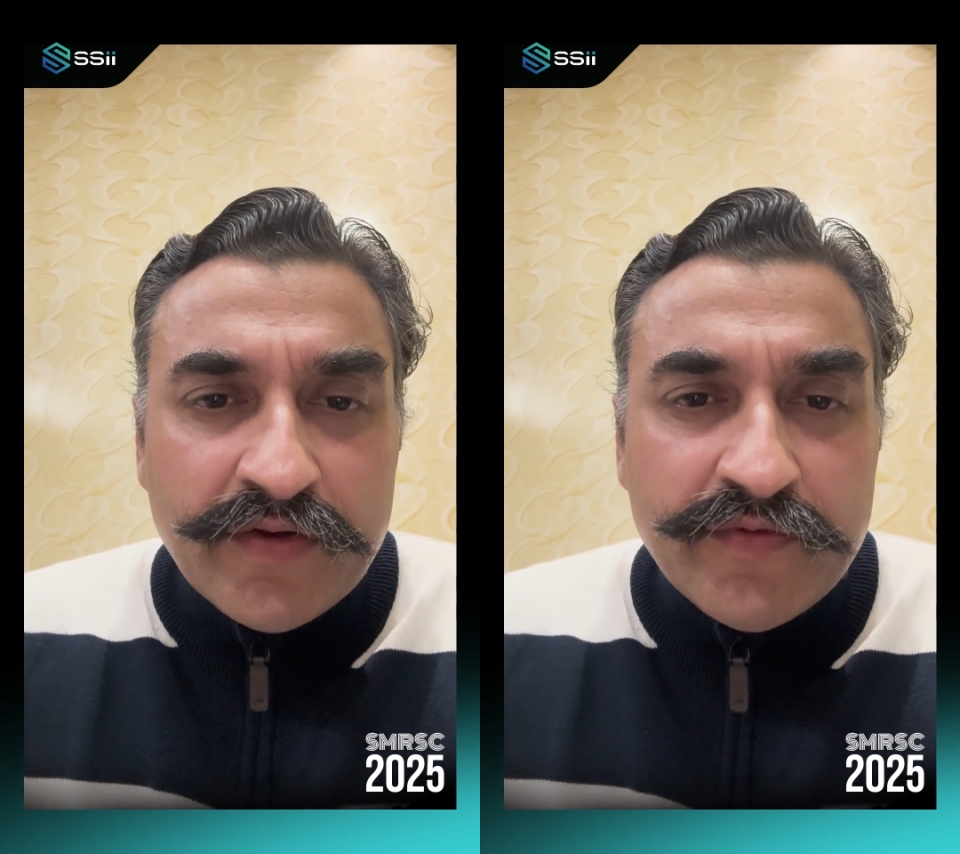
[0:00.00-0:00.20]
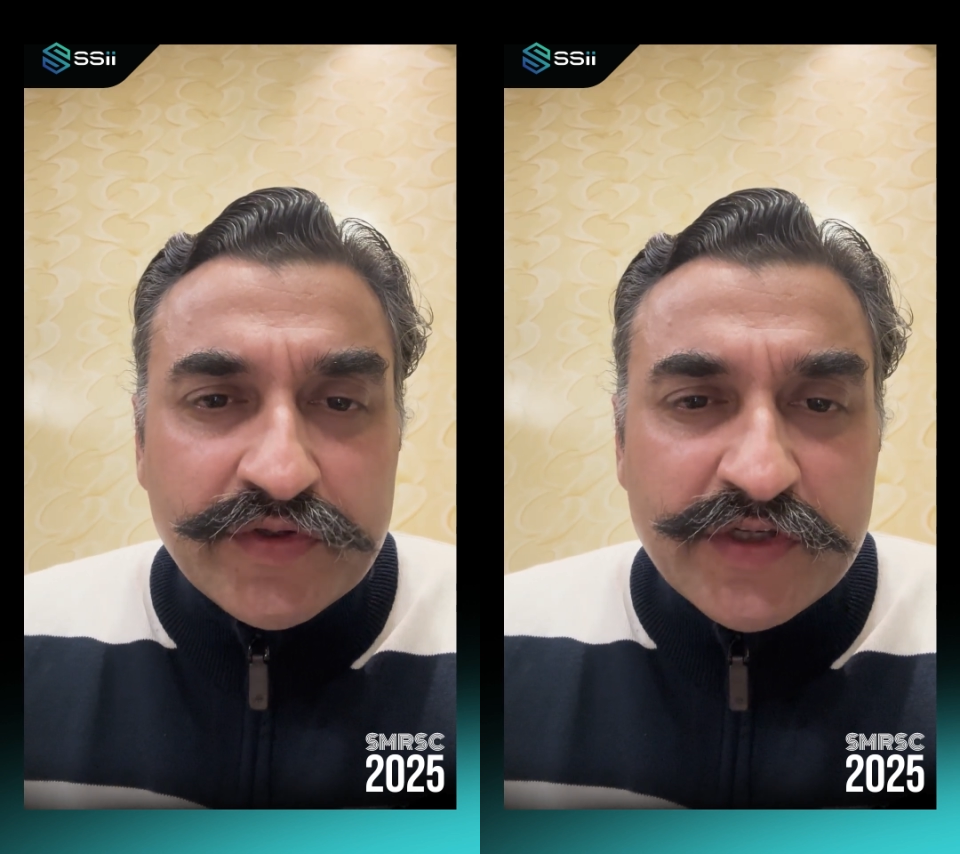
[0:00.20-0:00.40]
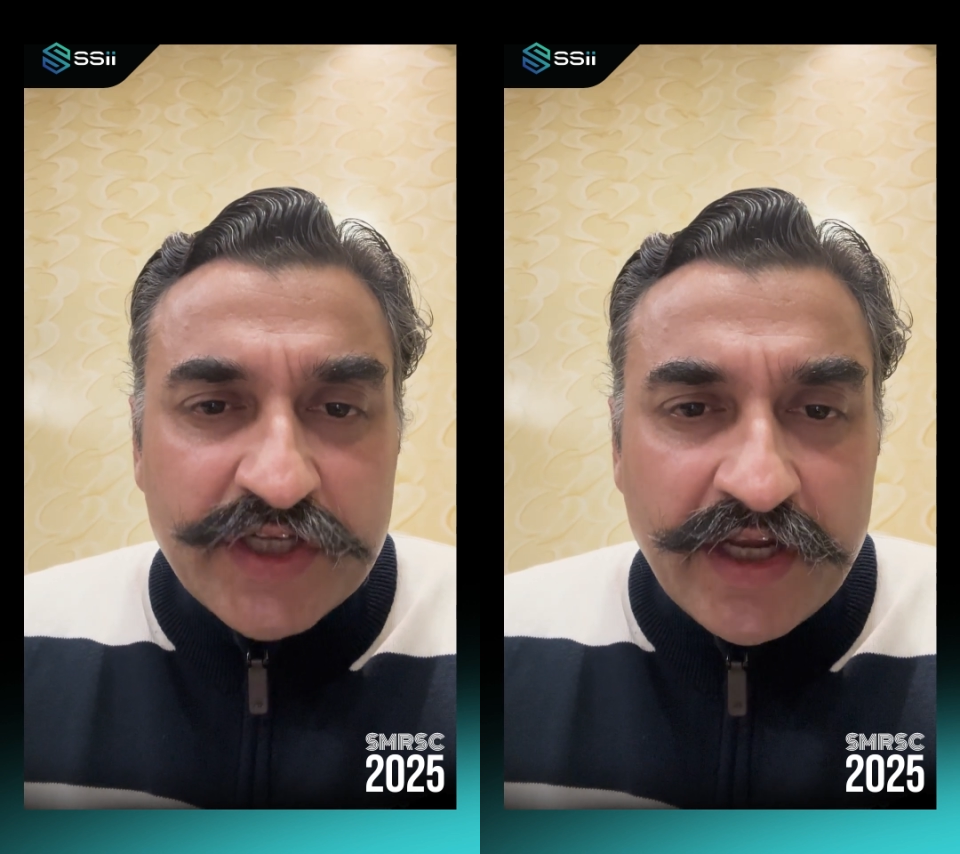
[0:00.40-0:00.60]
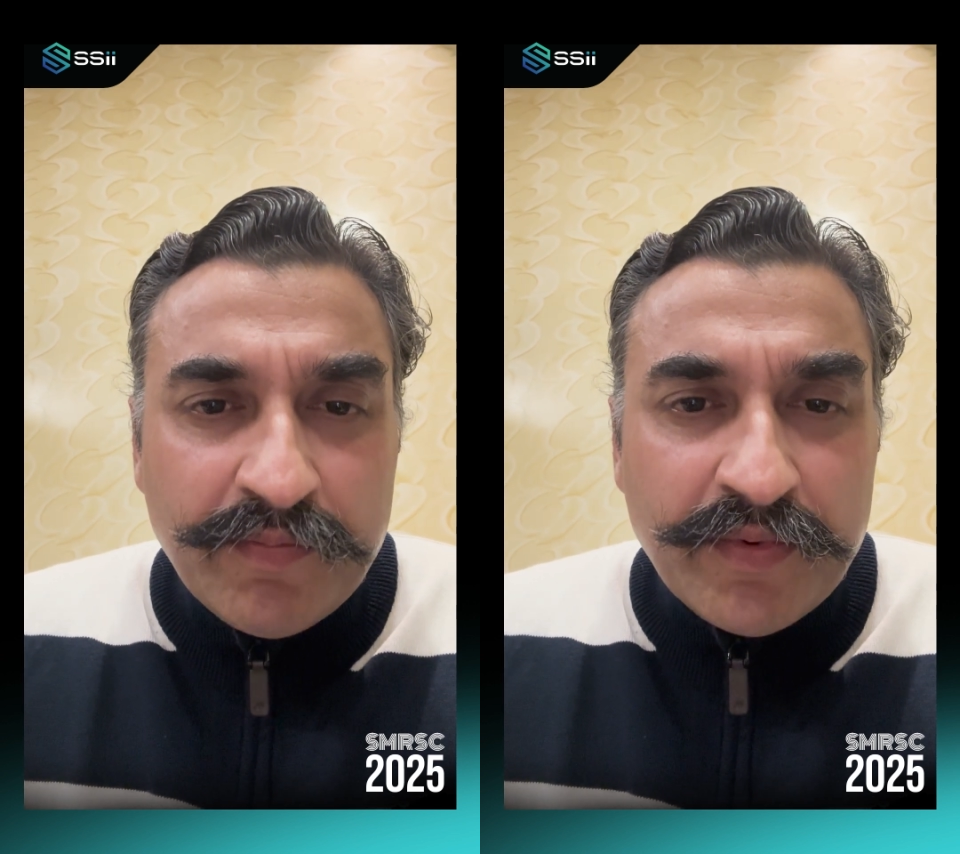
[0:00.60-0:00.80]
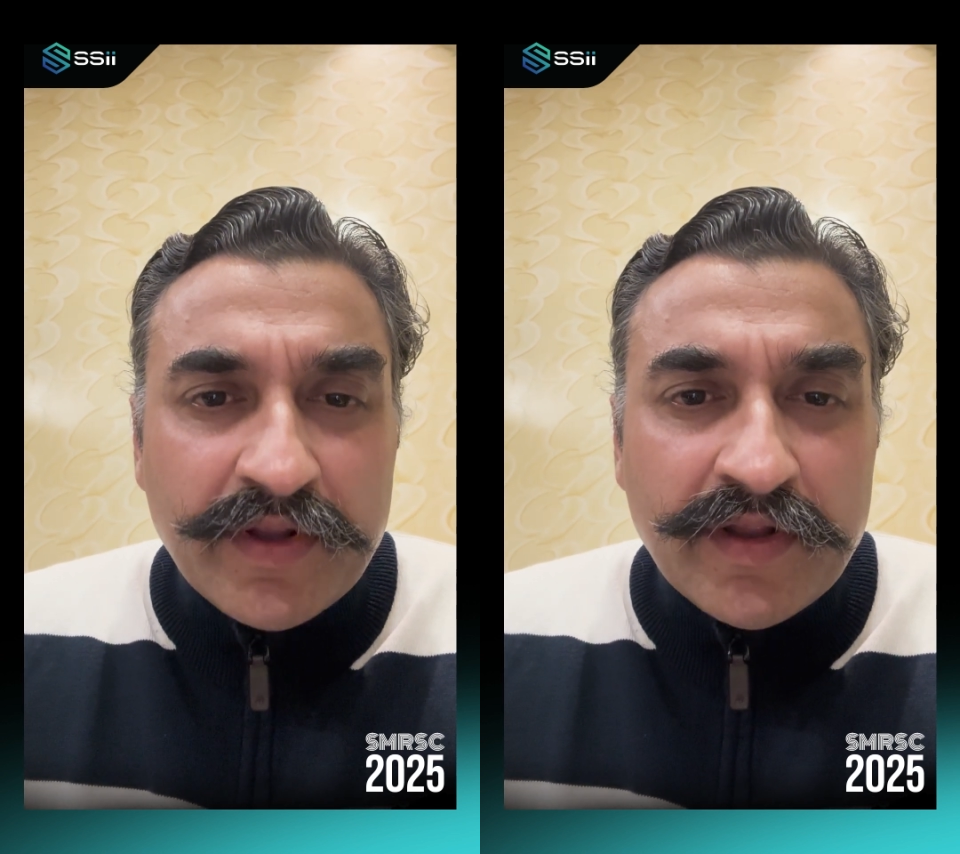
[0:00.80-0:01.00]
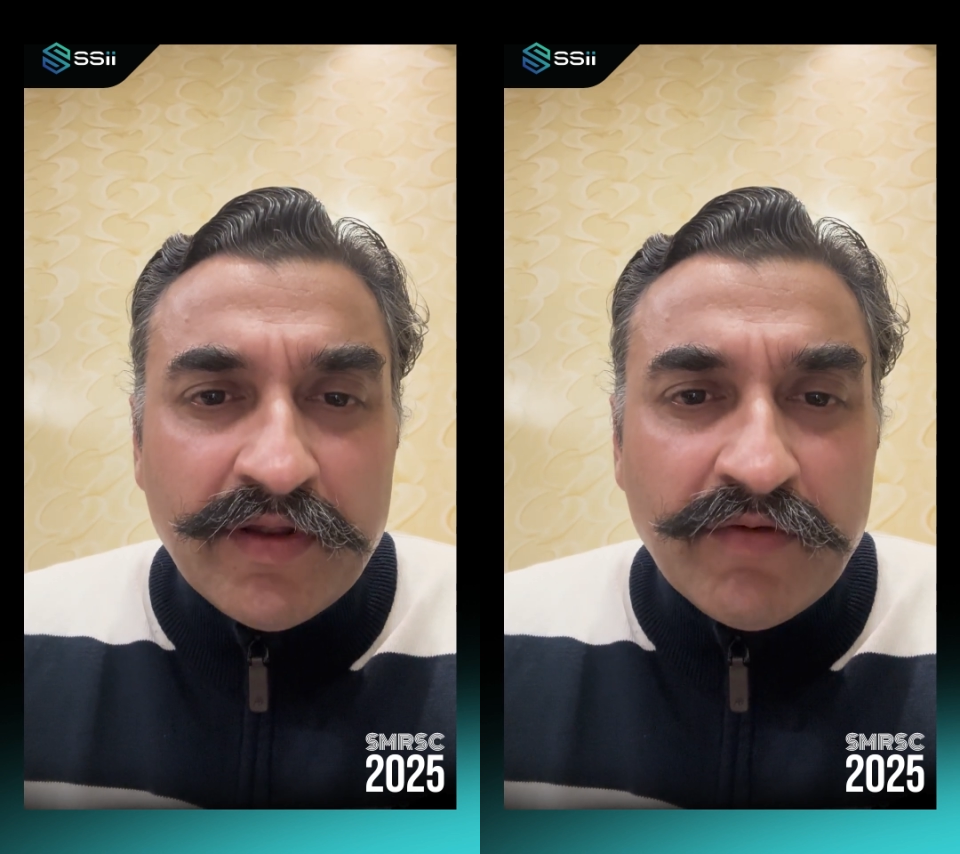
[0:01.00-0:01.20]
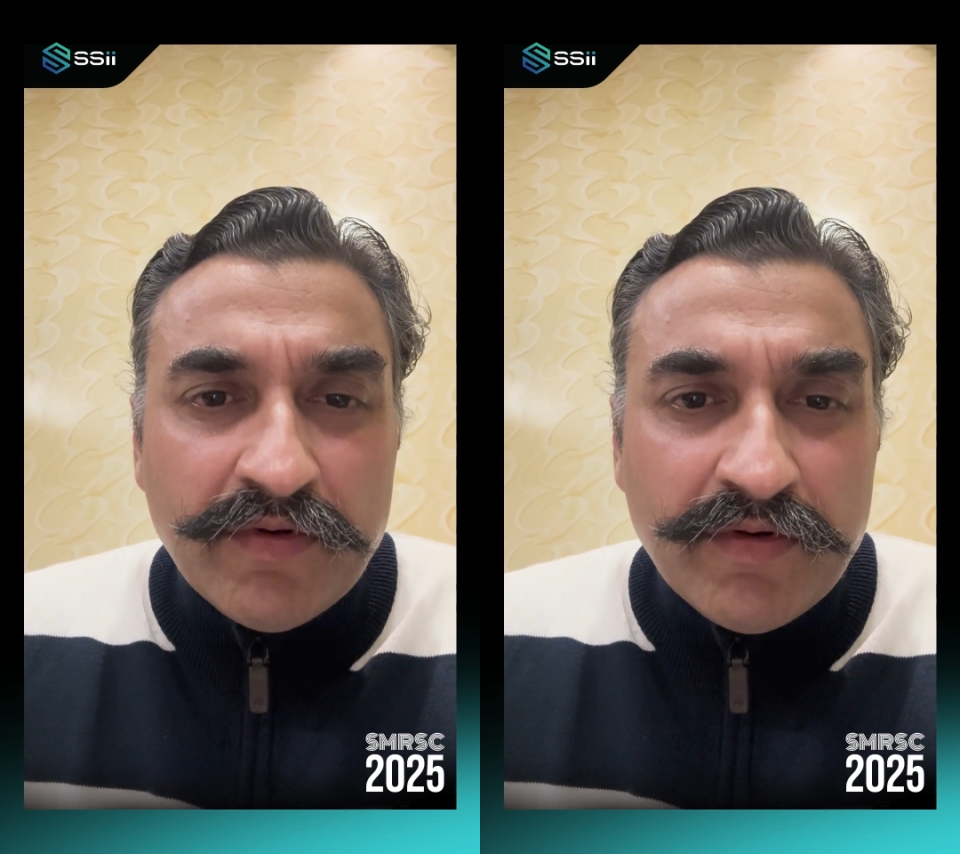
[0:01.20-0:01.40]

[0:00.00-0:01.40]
which will shape the